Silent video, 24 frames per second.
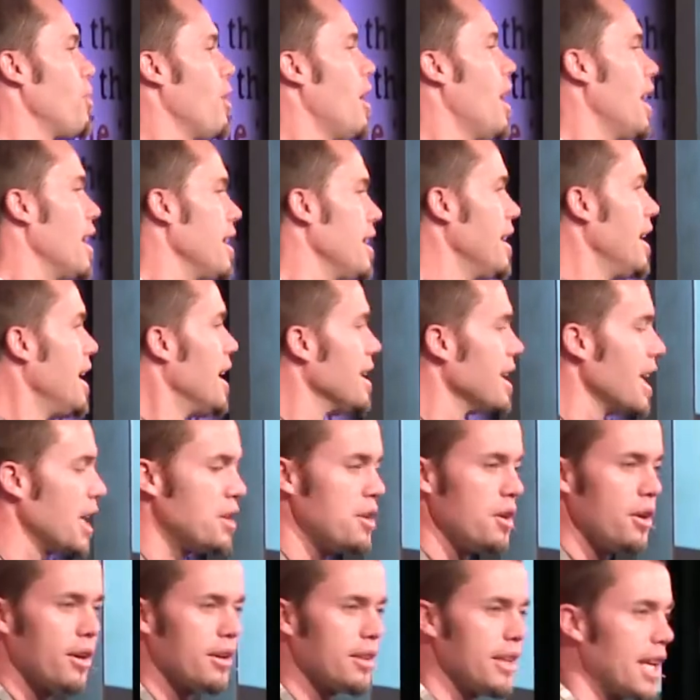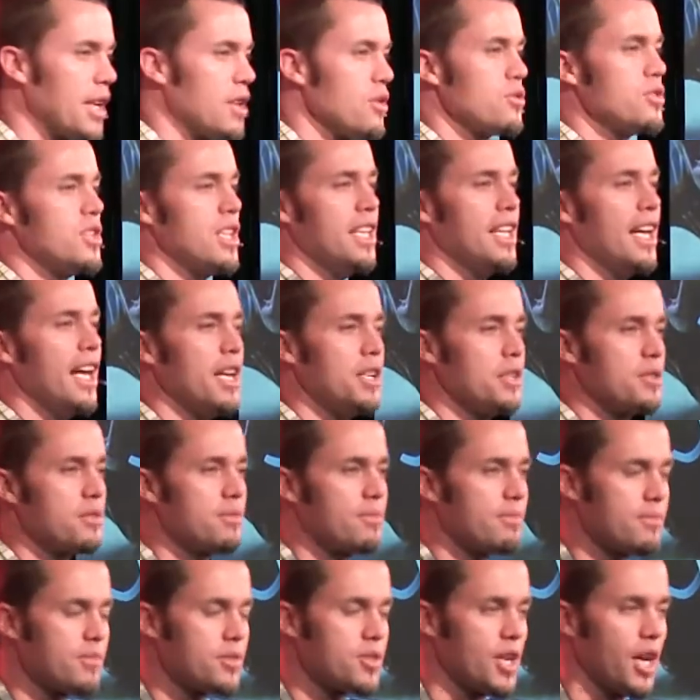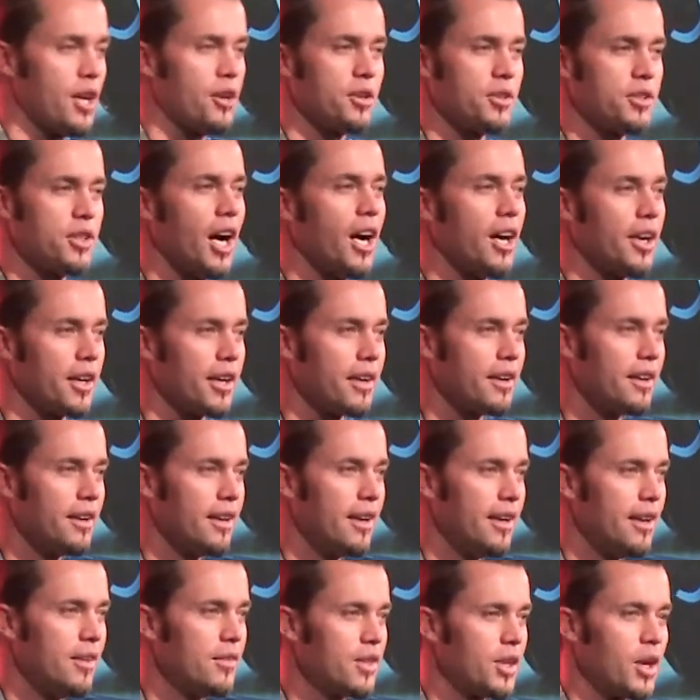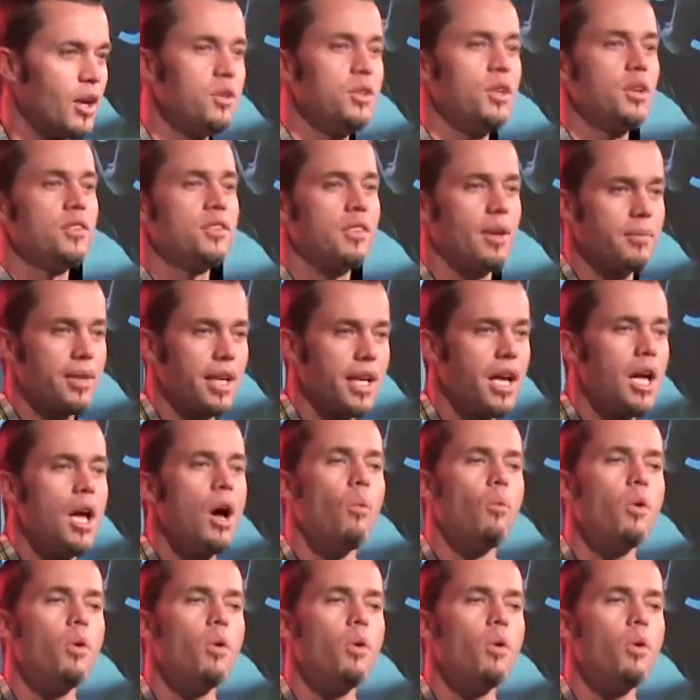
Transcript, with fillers: prod, like your, like your teenage son or daughter, to go do something.